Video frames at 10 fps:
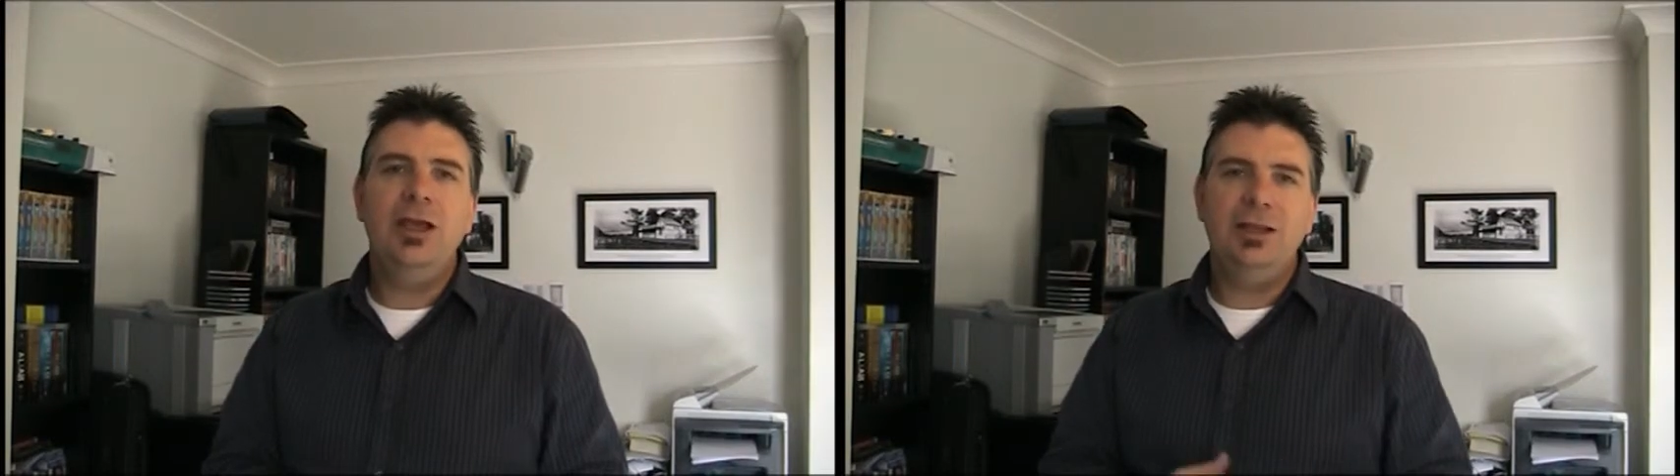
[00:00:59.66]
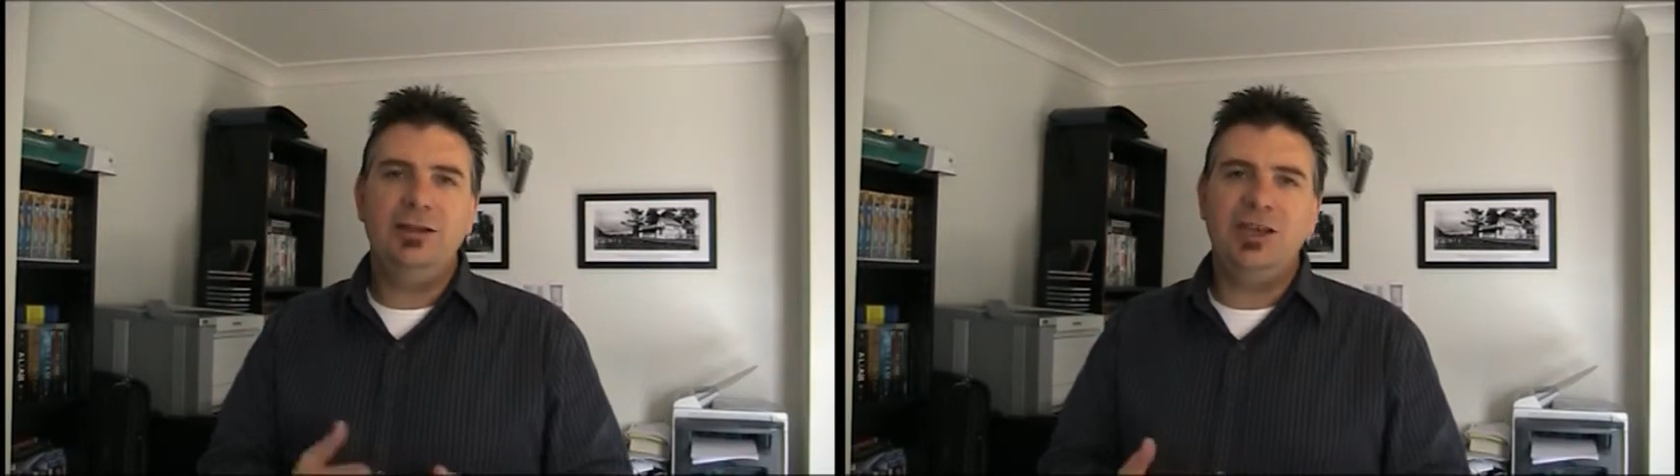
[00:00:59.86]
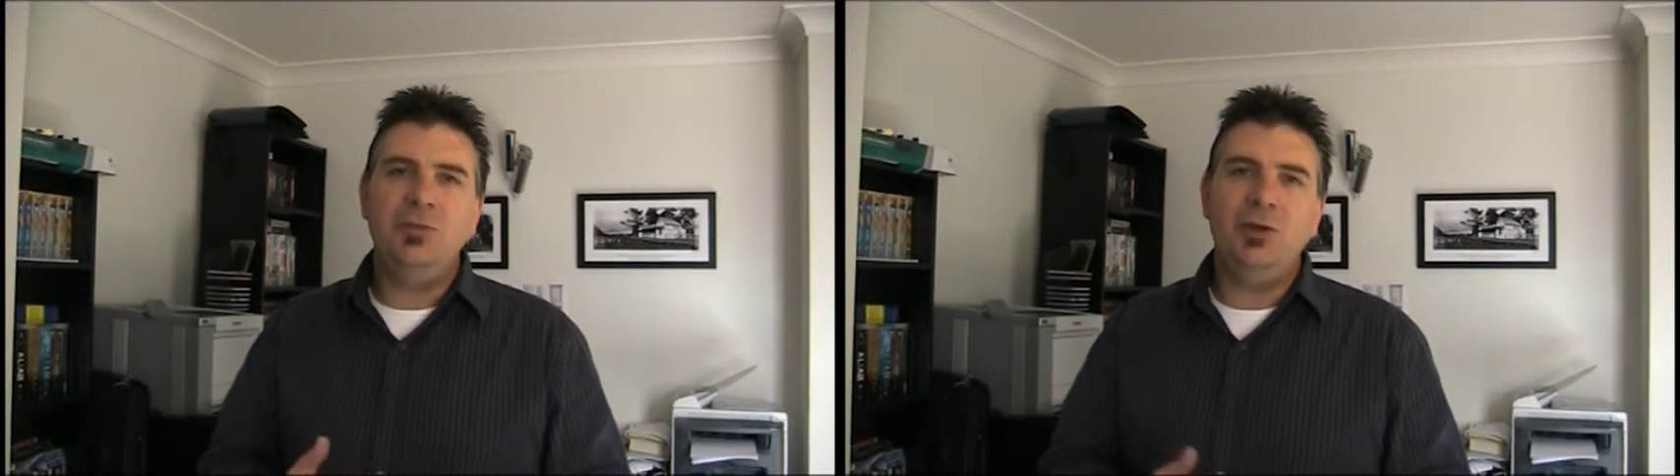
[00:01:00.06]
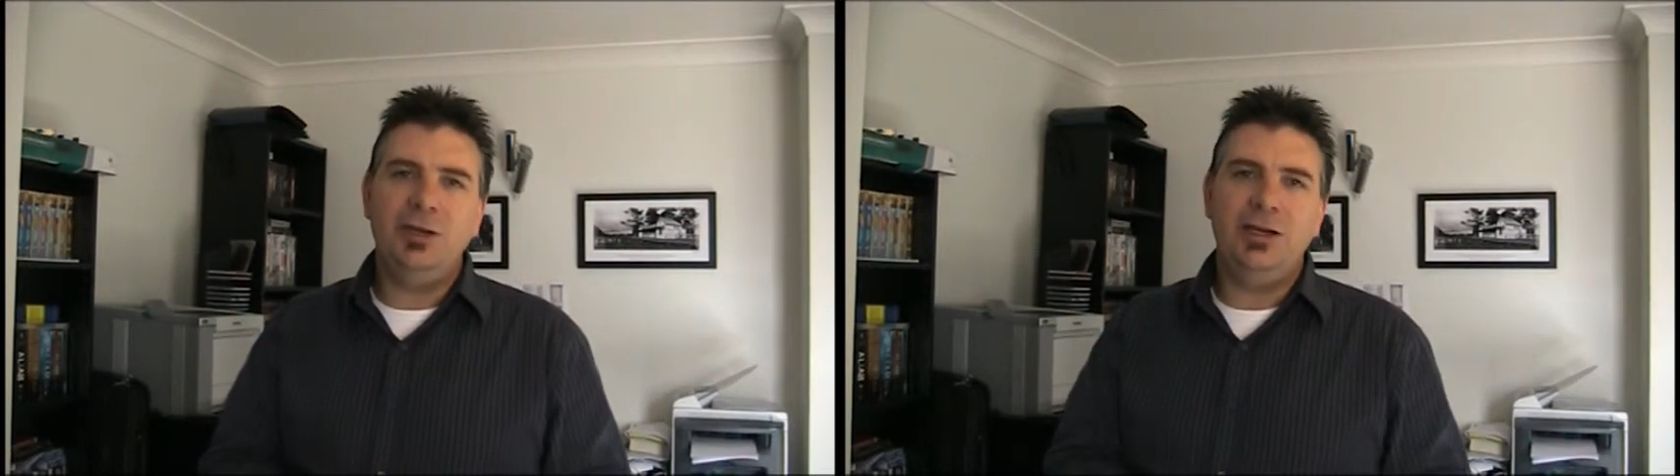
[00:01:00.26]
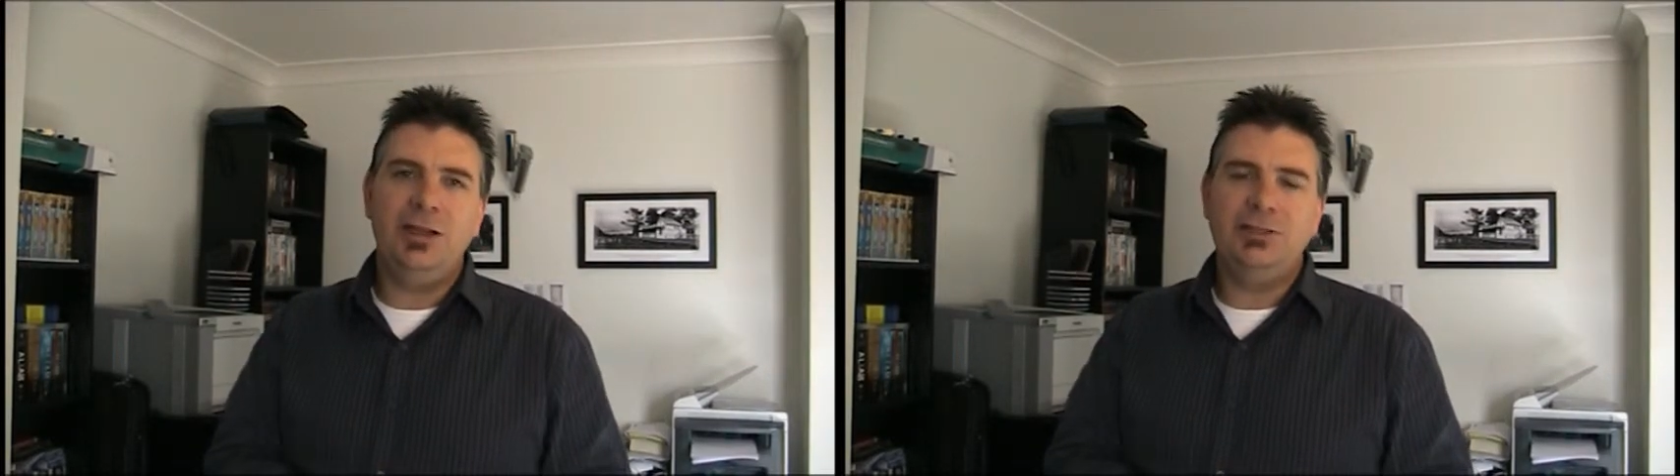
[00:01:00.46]
in the
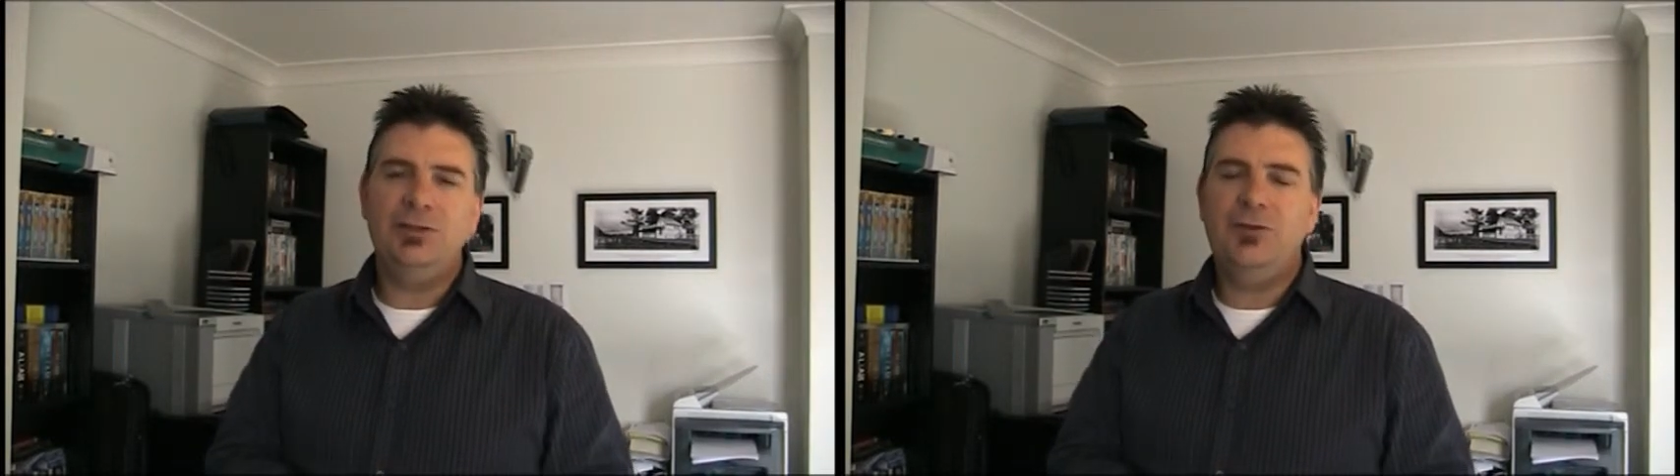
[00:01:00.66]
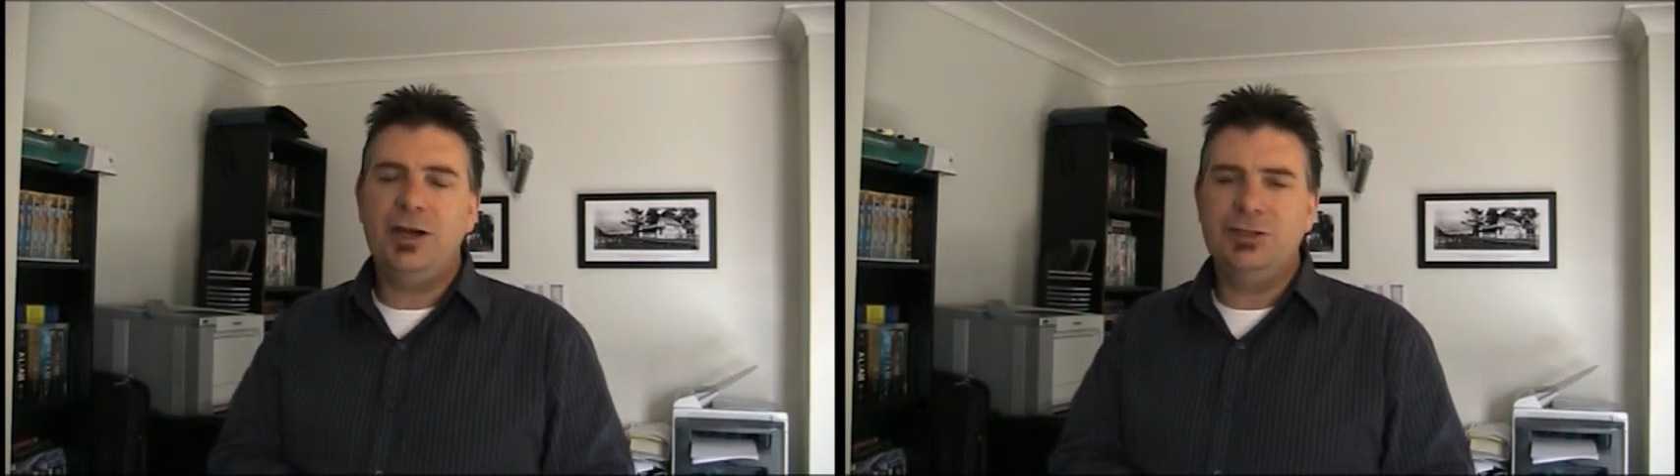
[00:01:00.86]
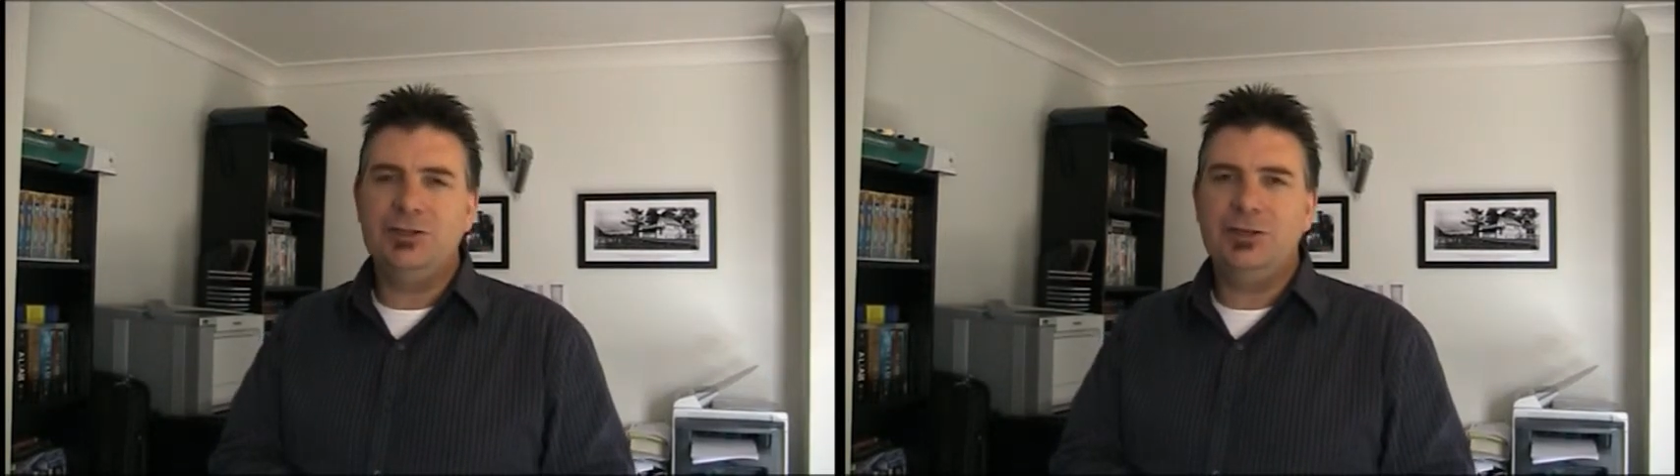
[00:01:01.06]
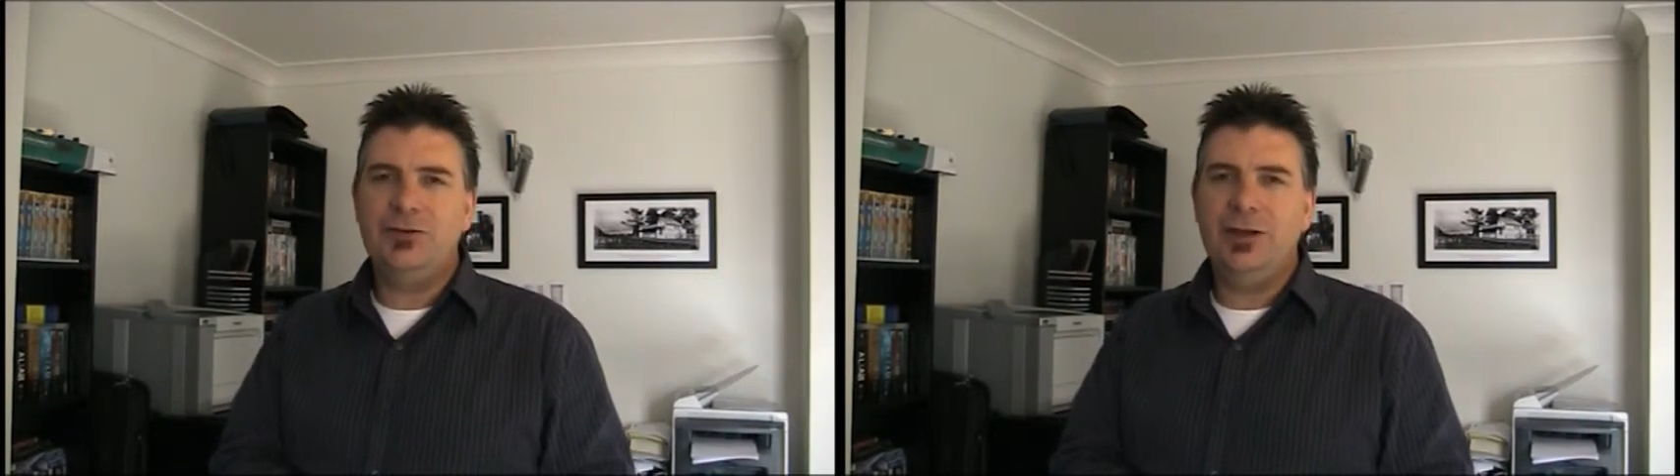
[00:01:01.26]
community that you find yourself